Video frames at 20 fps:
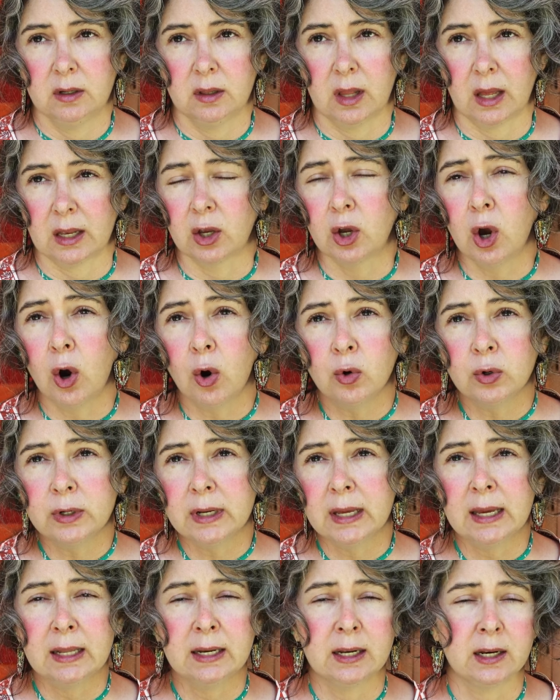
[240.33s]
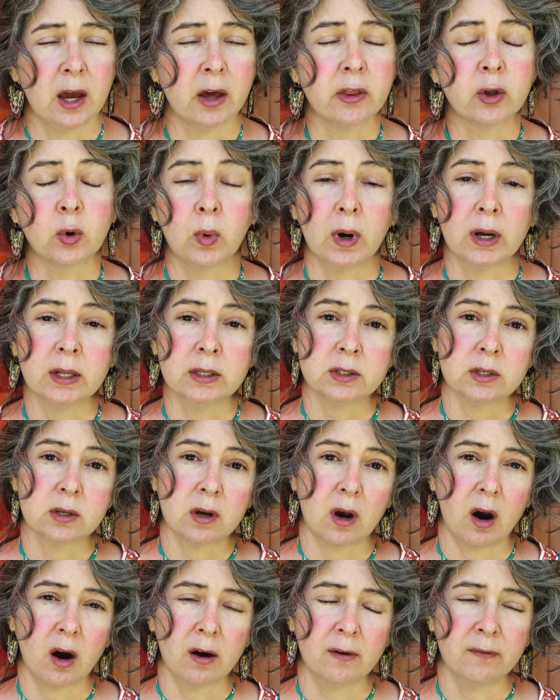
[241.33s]
like Golden and other ones,
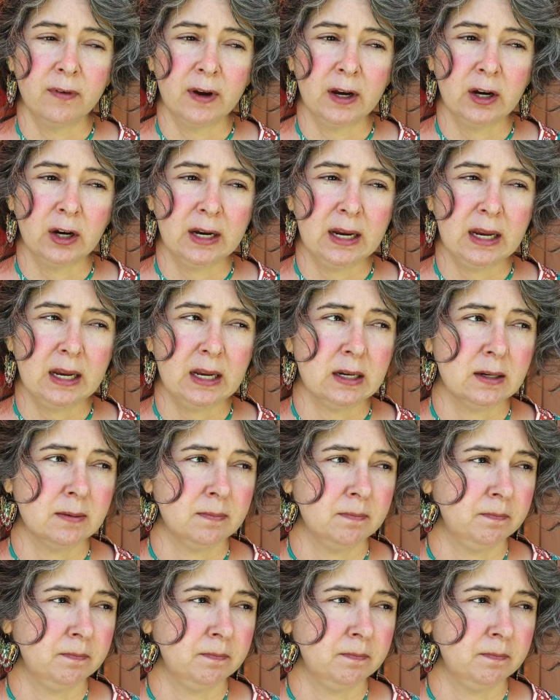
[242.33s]
are very